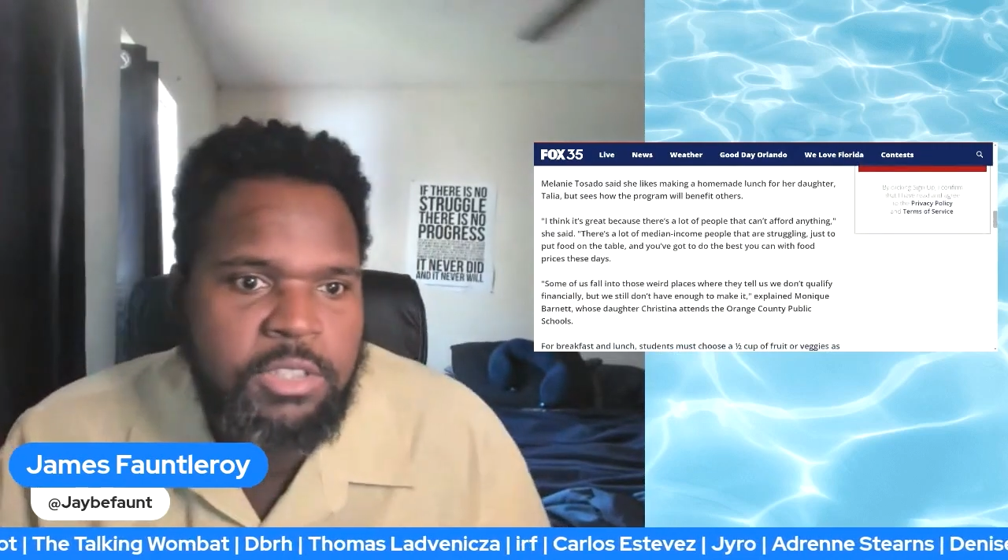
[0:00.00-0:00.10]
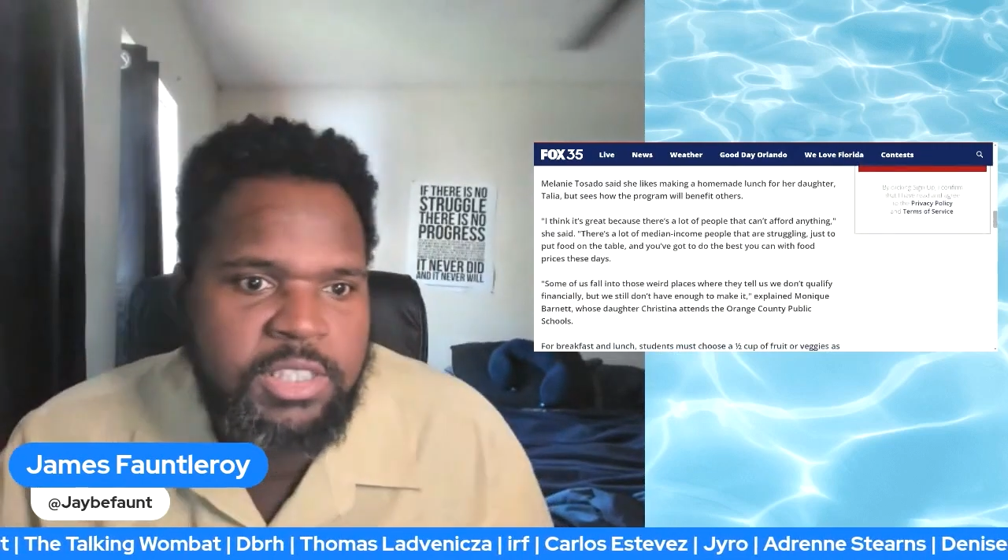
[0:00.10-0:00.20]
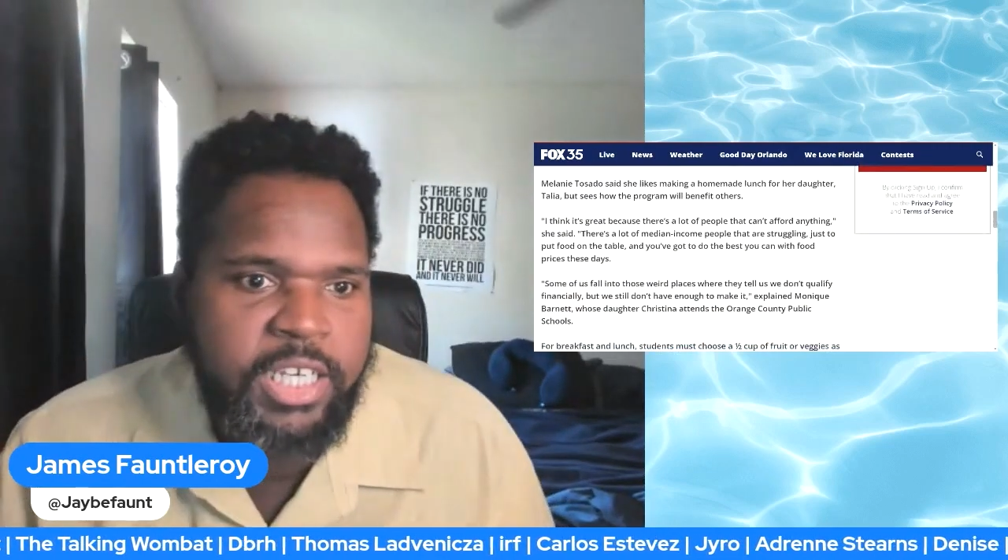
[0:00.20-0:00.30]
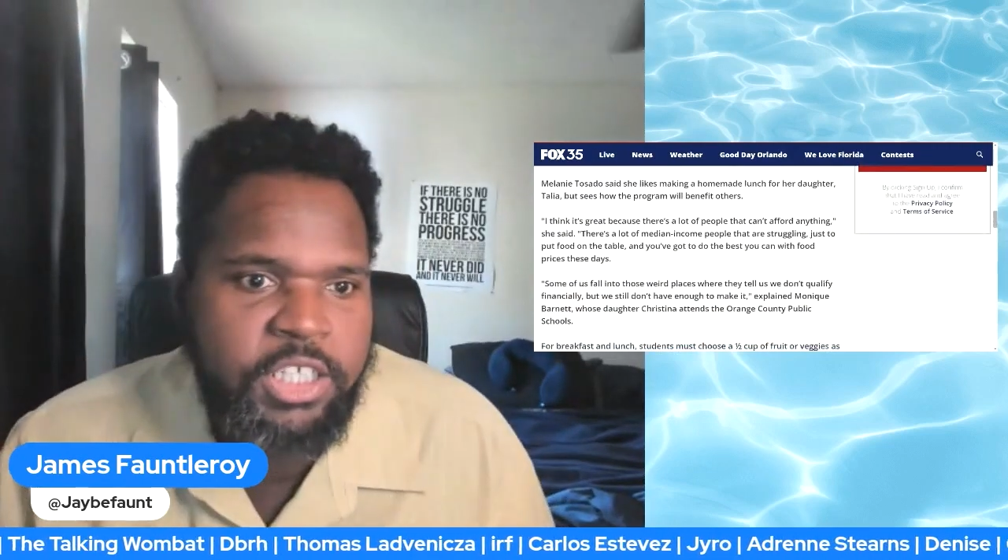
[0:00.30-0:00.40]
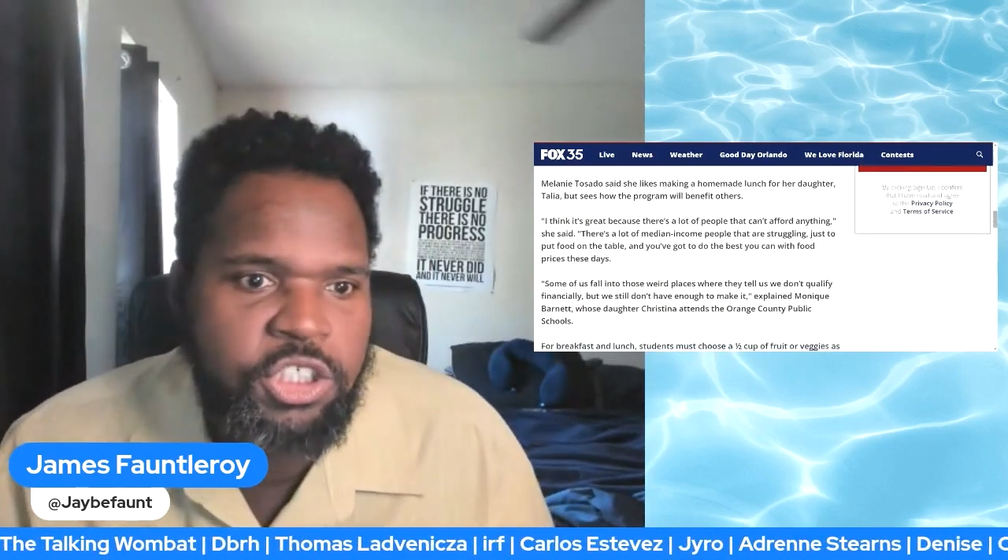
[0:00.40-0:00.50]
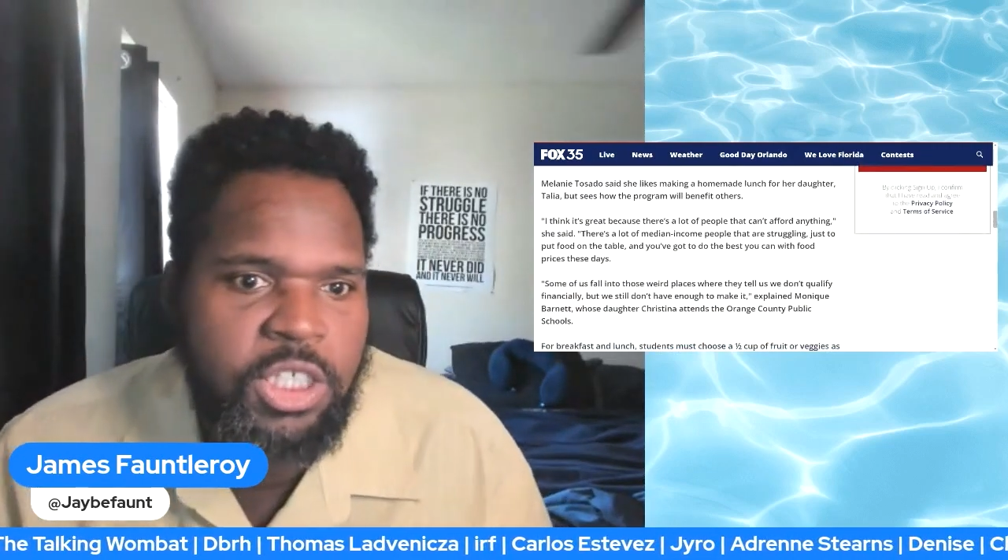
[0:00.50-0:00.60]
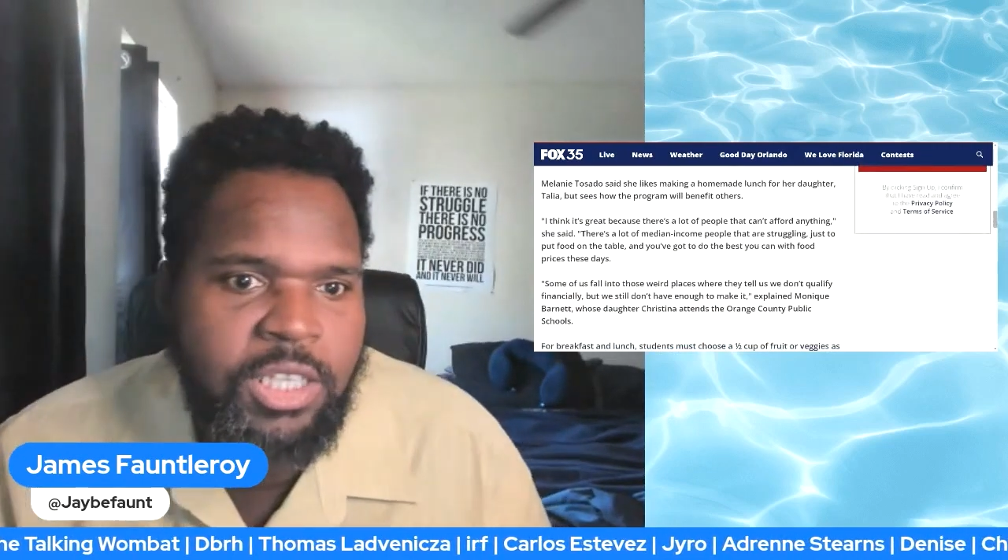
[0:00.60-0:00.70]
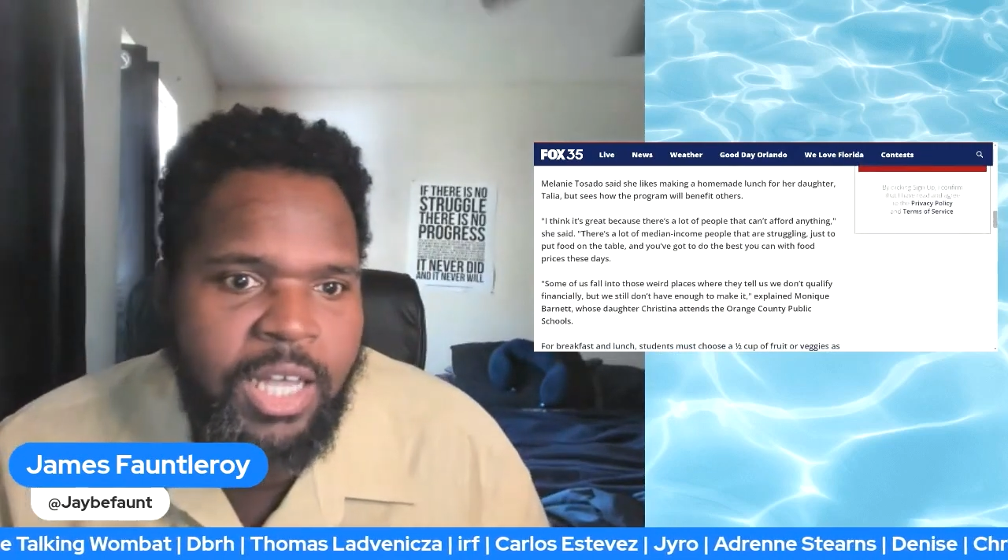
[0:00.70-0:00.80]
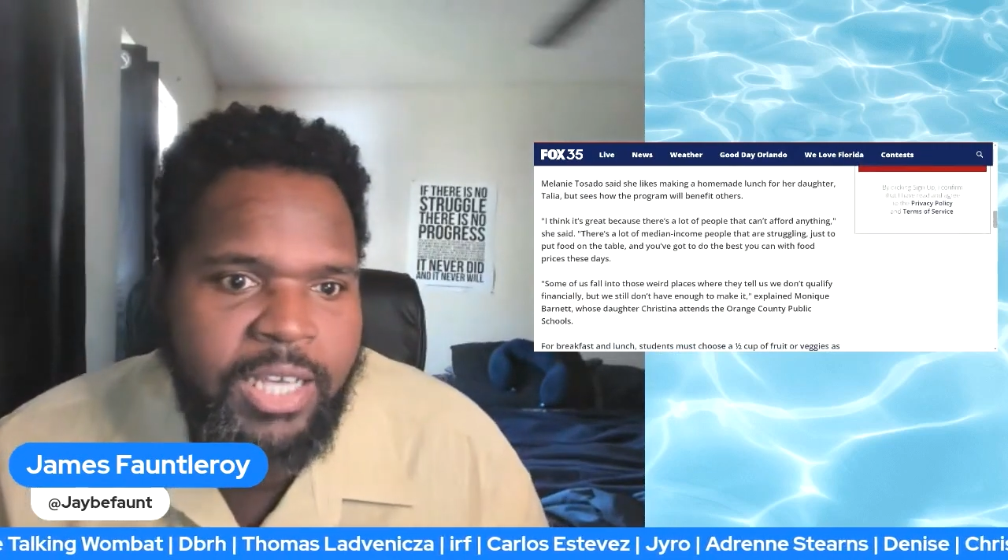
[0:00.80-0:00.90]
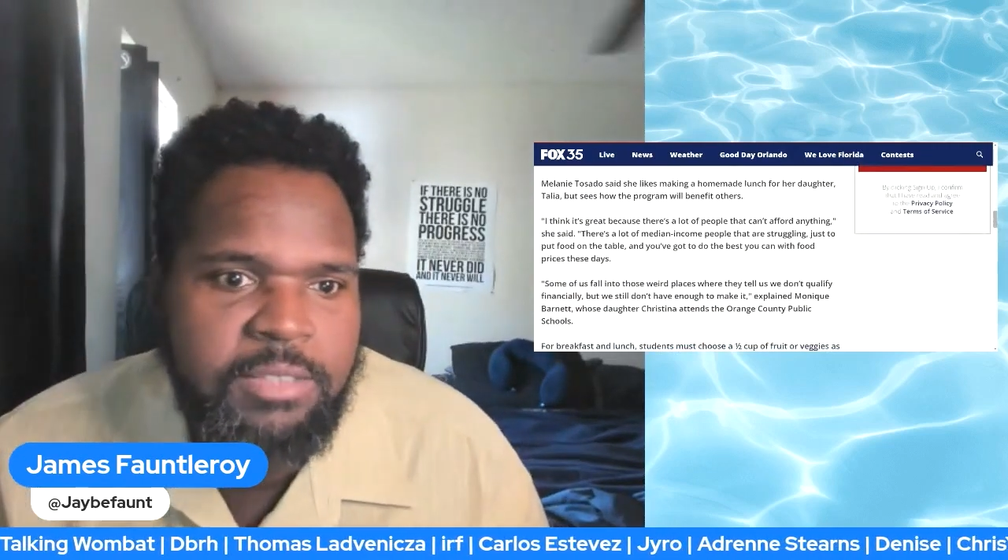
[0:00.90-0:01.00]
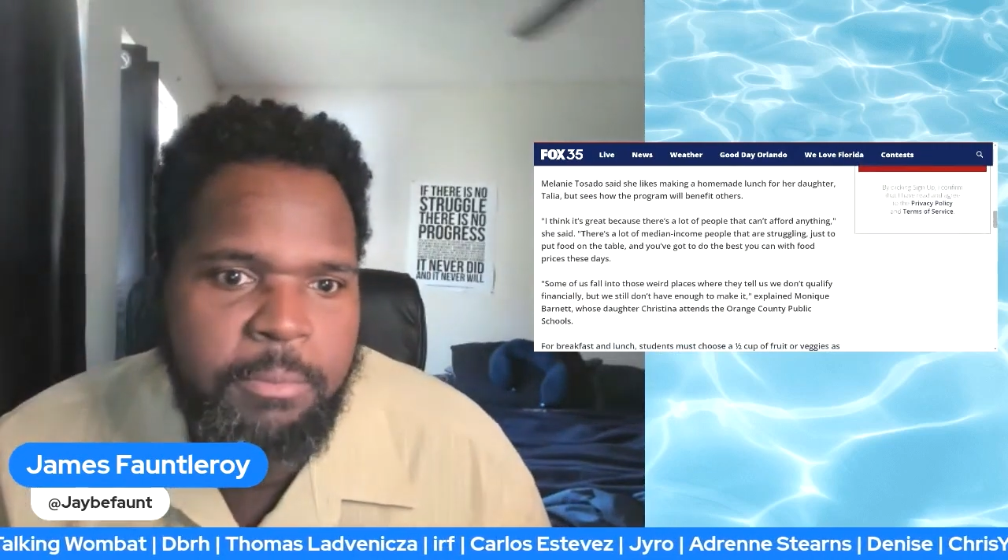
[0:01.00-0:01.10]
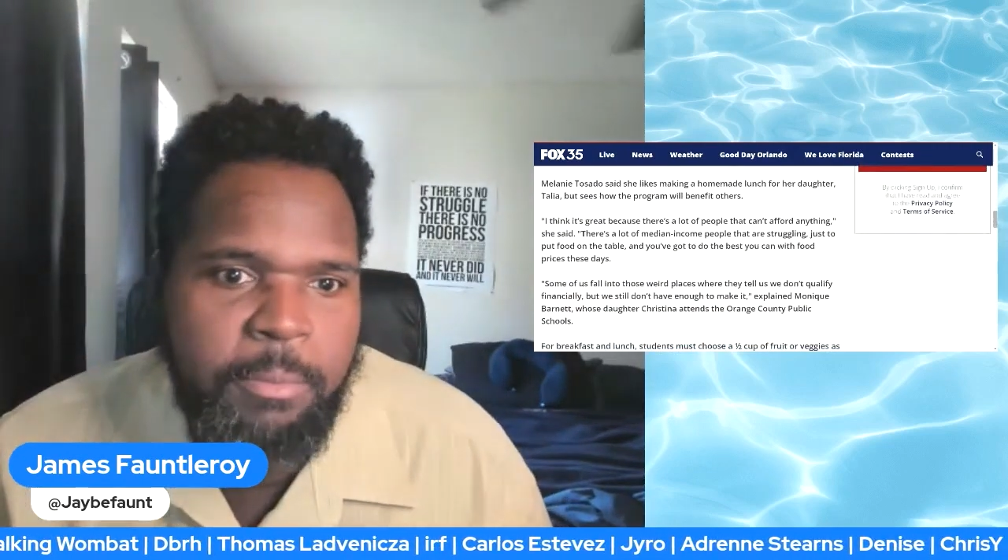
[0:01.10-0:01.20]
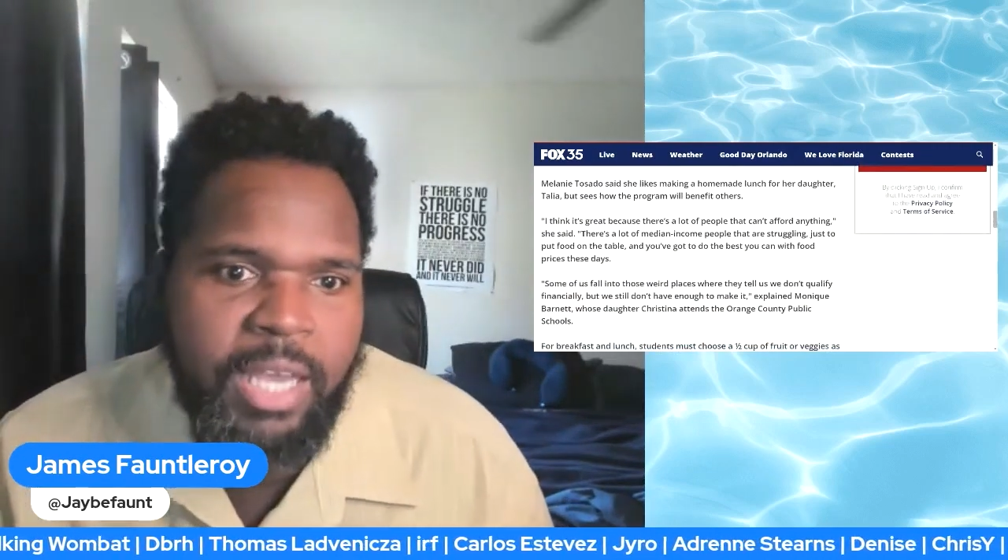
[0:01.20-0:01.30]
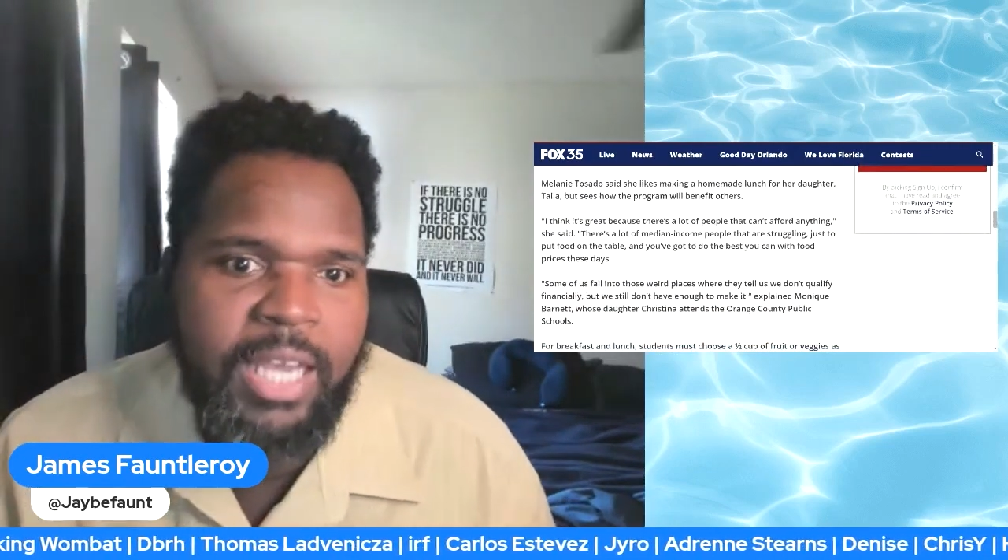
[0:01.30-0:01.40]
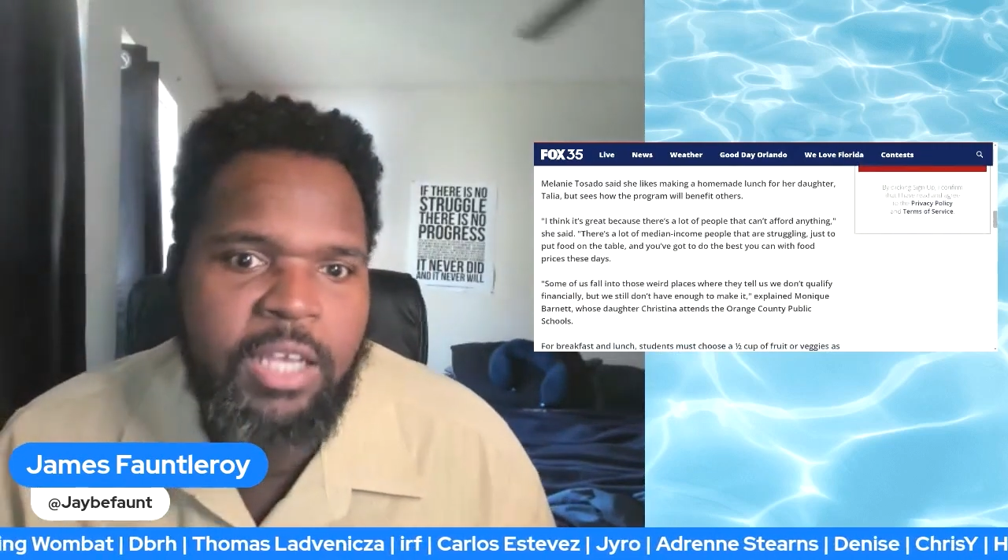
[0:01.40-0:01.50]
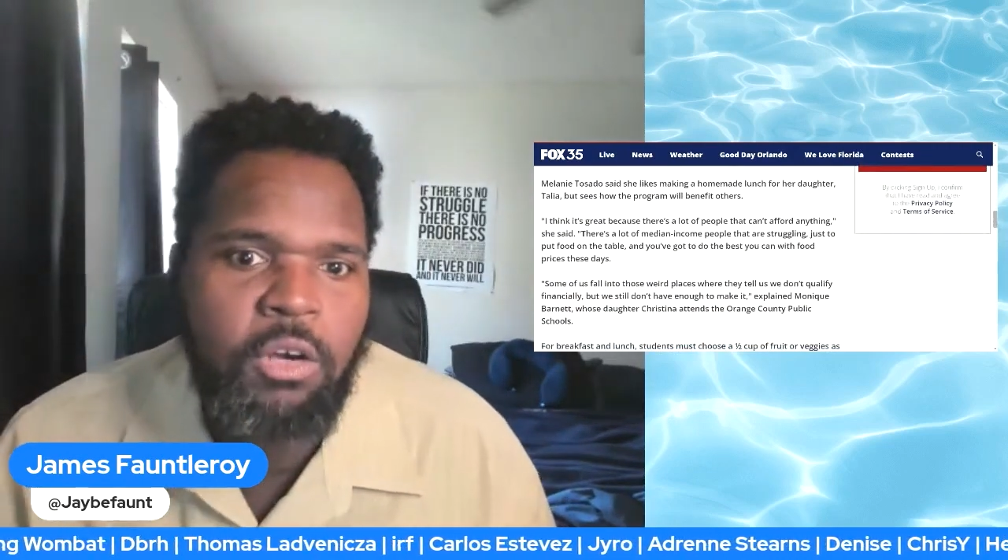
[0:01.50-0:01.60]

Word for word: says she likes making